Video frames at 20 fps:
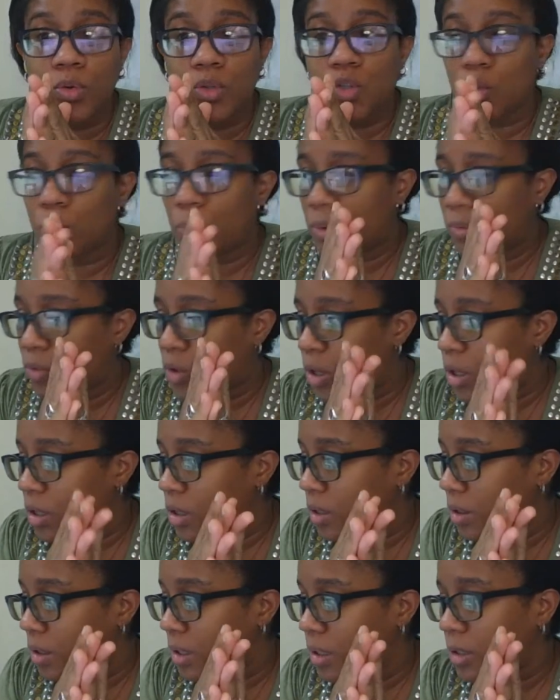So we've got
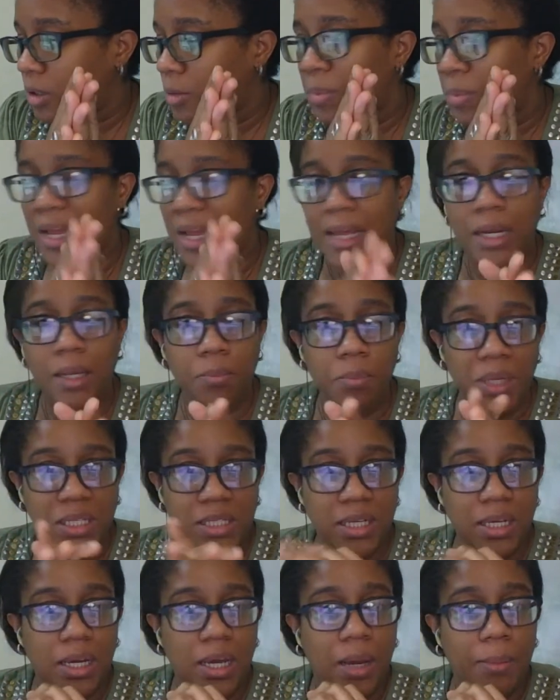a little planning
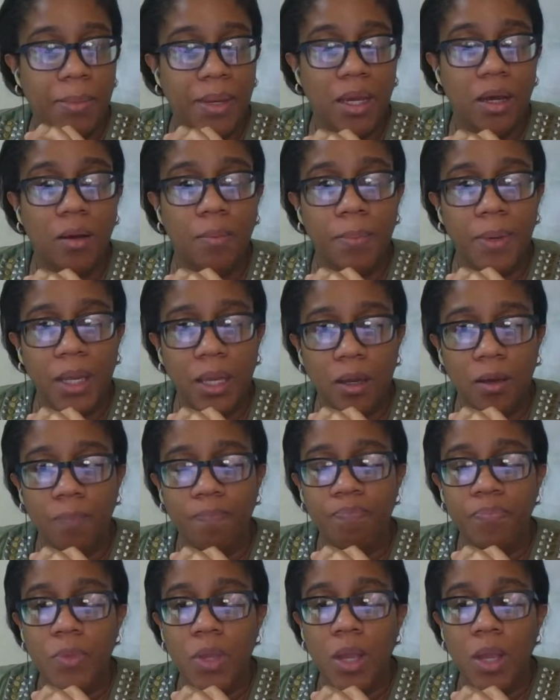meeting coming up here.